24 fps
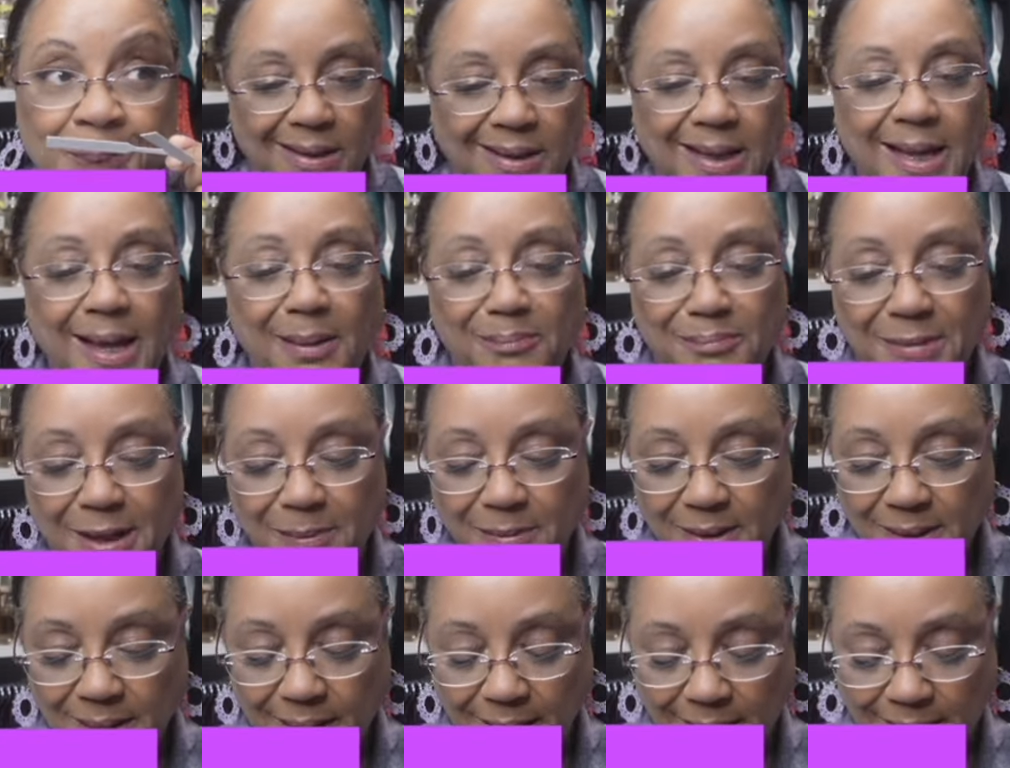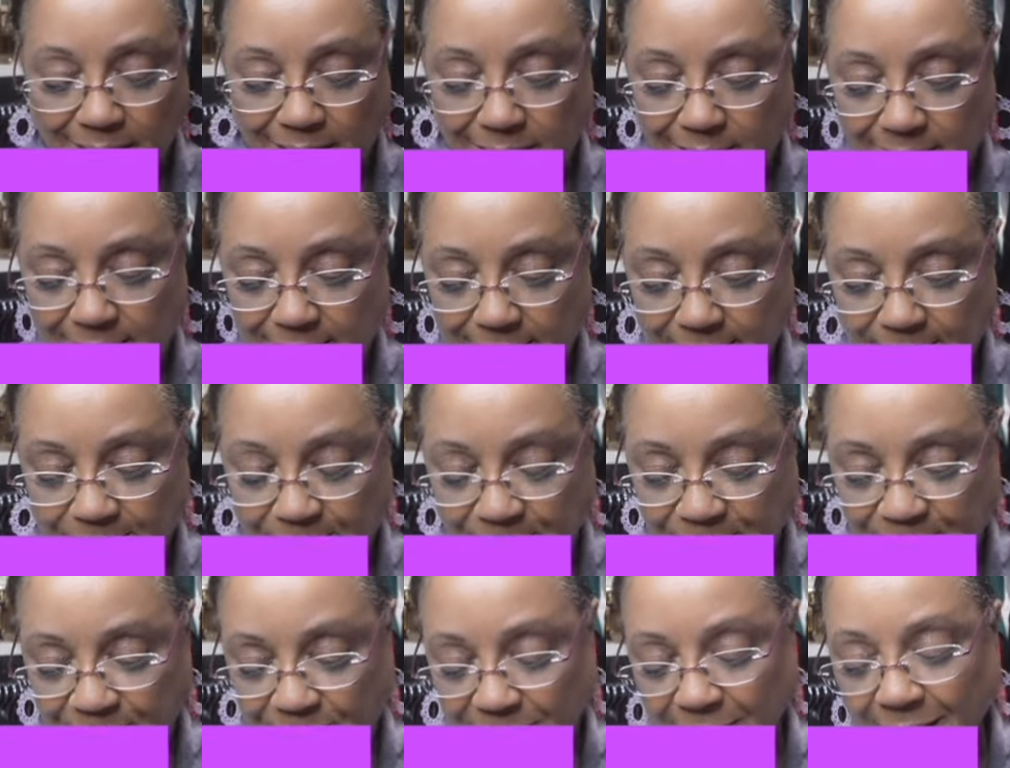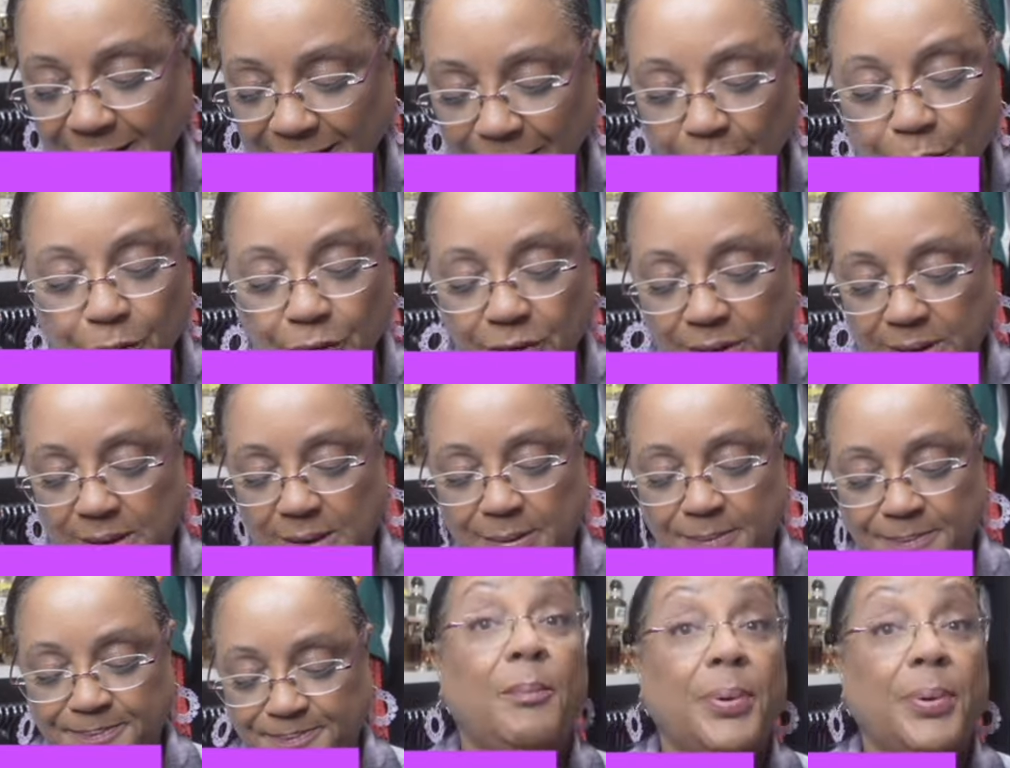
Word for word: Yeah, maybe like a like a cookie.